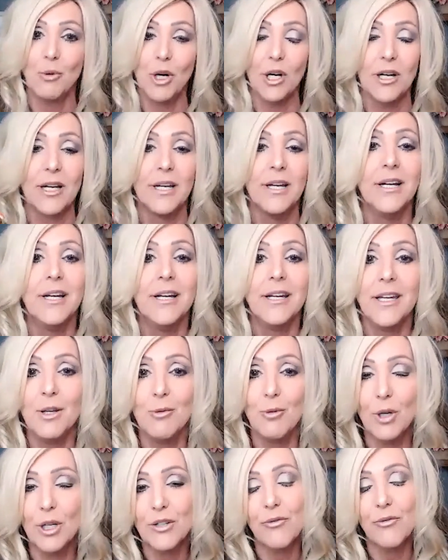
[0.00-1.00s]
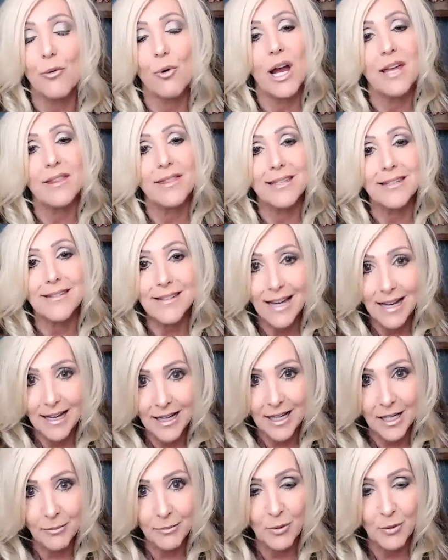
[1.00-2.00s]
work. He worked for, at the
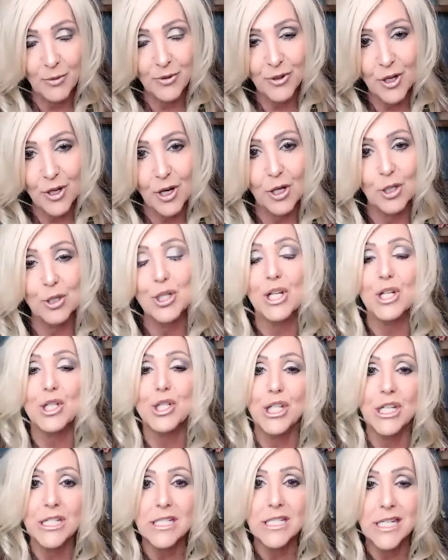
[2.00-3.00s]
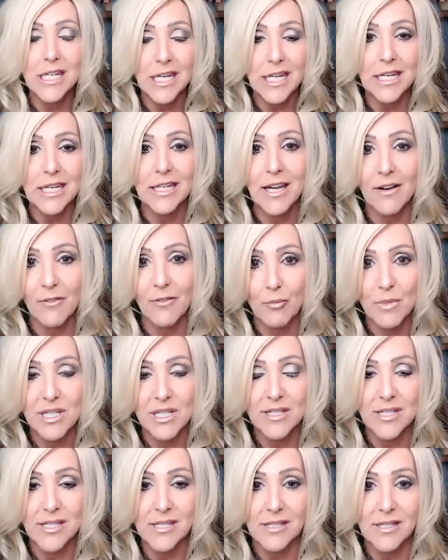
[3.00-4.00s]
time, it was called G T E Government
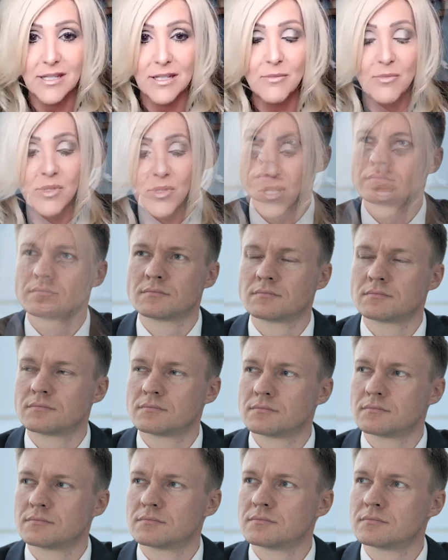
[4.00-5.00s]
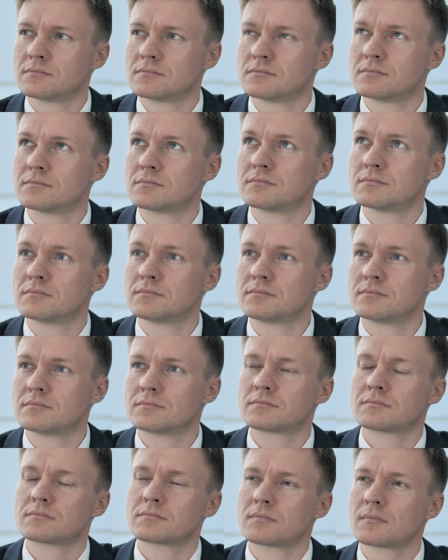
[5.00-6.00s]
Systems. Like many other
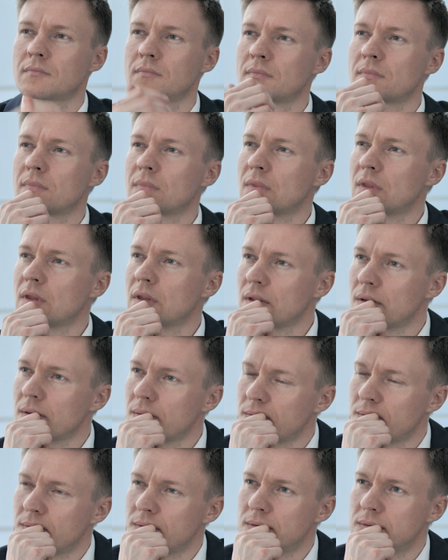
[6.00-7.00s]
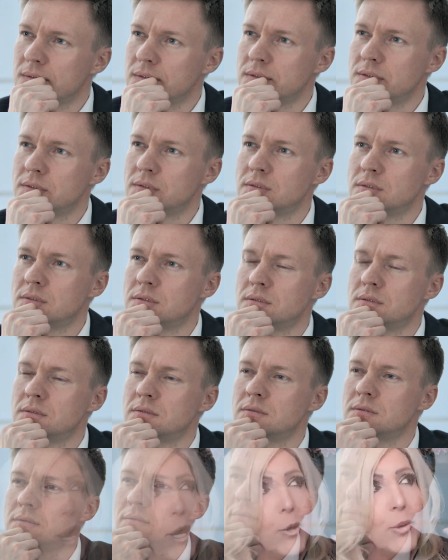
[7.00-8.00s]
companies, they're realizing,
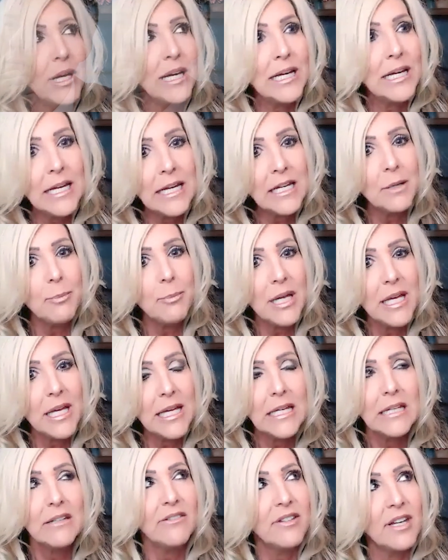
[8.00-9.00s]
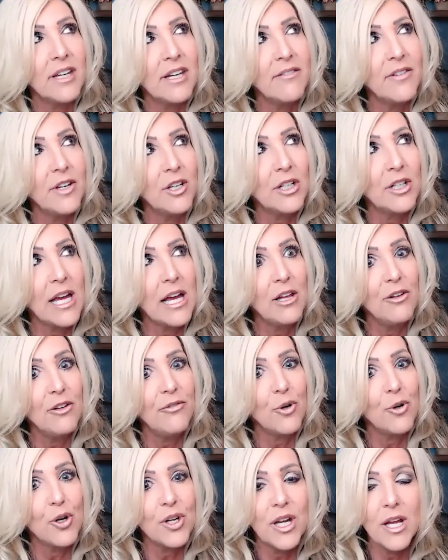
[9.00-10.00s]
why do we need to be in Sunnyvale,
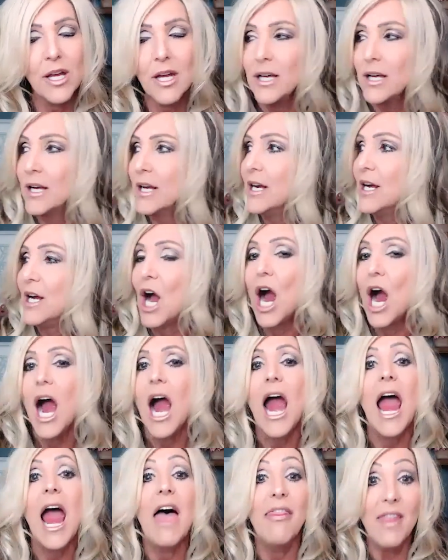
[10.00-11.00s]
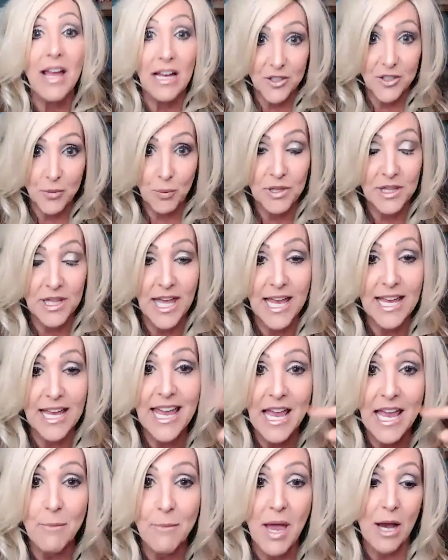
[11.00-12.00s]
California? and that's when they
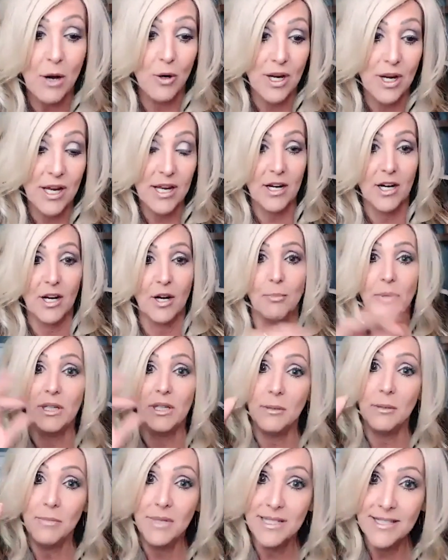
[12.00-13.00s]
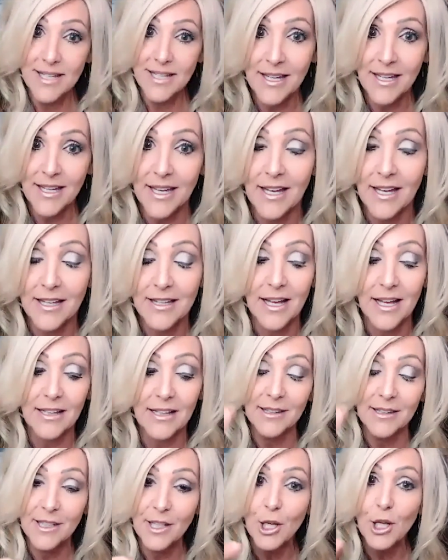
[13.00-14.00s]
came out here. But let me tell you, that
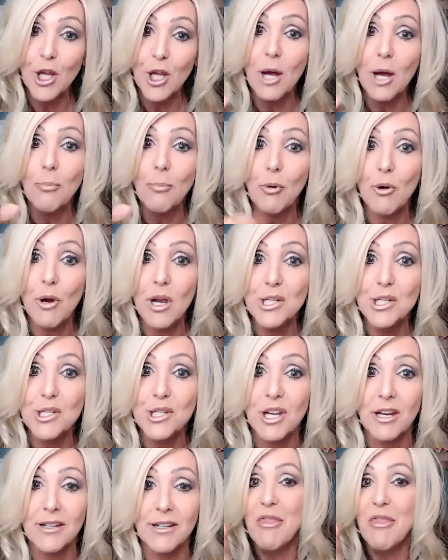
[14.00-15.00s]
little operation